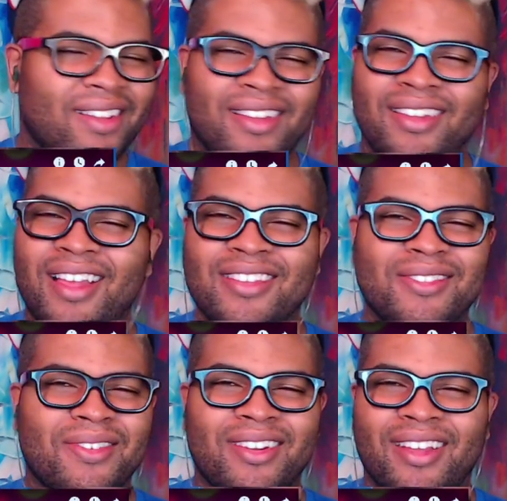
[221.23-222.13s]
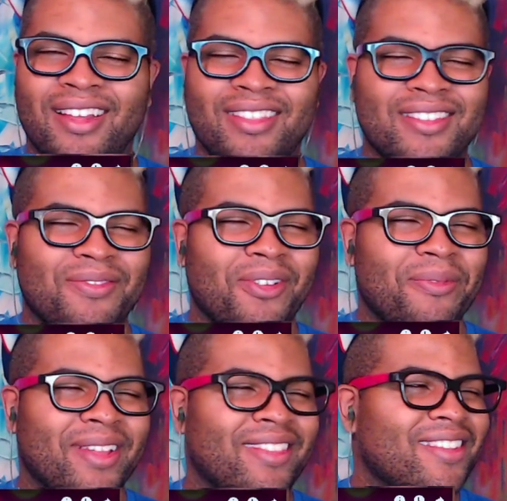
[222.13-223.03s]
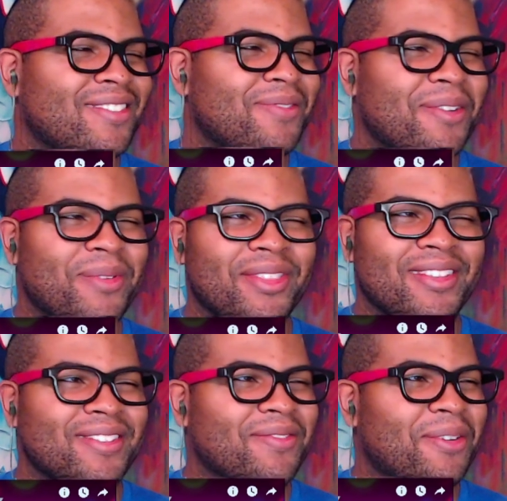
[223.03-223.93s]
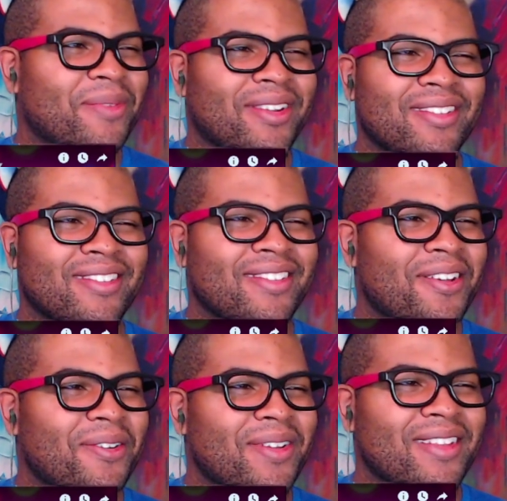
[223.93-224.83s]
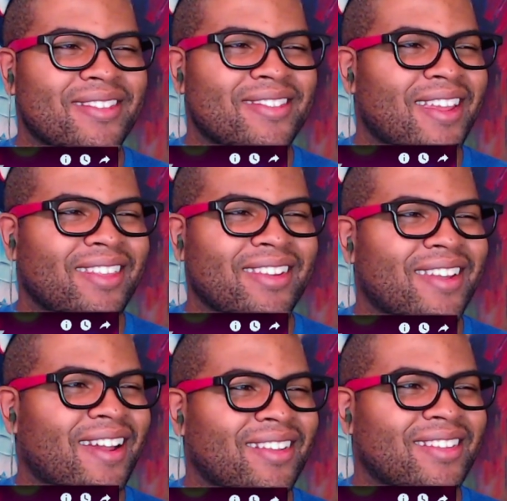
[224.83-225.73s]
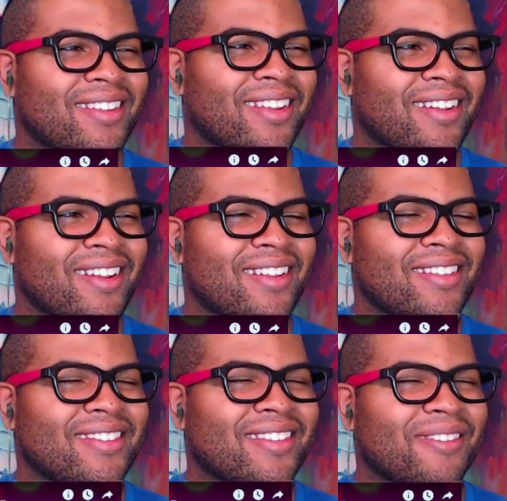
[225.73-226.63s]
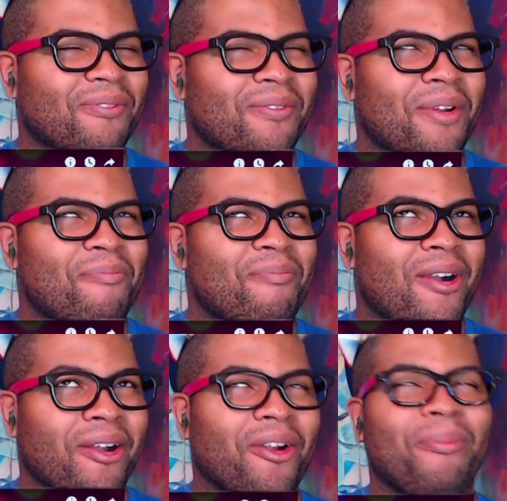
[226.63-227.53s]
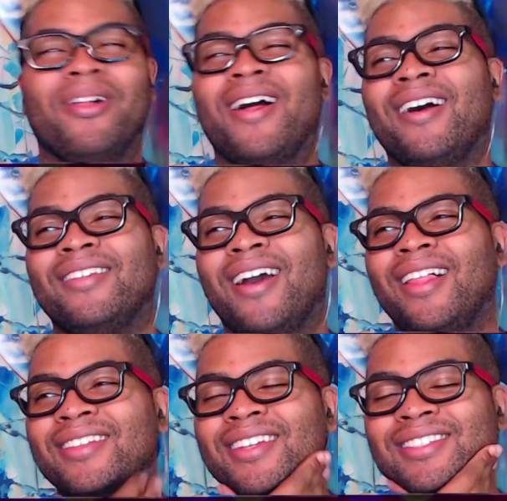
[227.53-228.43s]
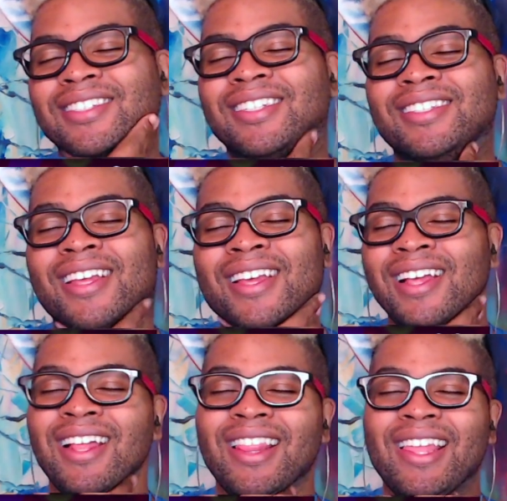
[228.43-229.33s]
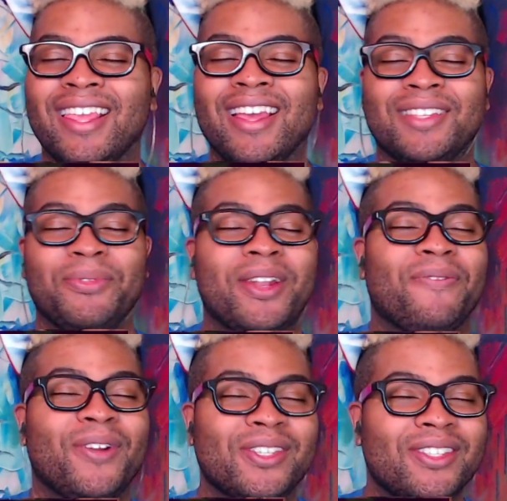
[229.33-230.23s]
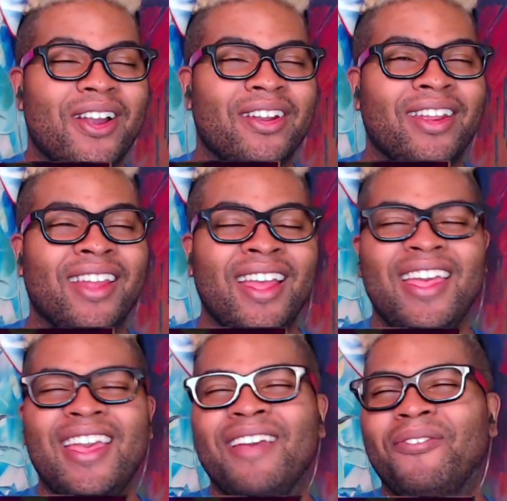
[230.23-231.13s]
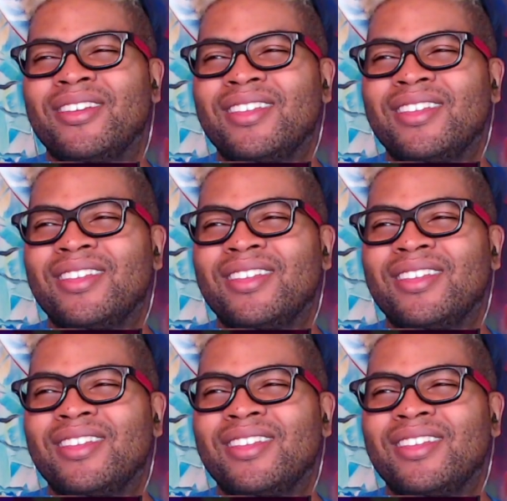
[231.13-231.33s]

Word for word: I swear to God, this woman is so insanely talented. It is remarkable how talented she is. Like, yes, when it first started, it was,